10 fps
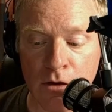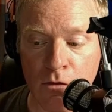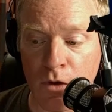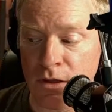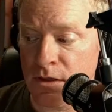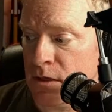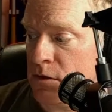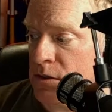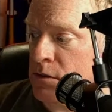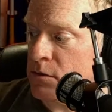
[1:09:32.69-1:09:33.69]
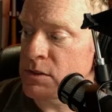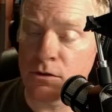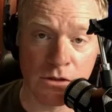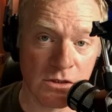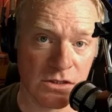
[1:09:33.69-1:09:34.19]
one thing you can do is you
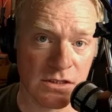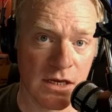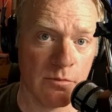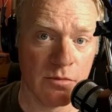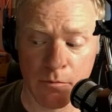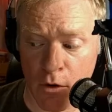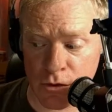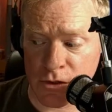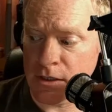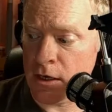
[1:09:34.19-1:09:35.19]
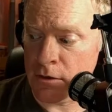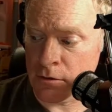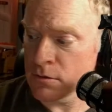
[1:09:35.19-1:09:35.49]
can just tape the motors together.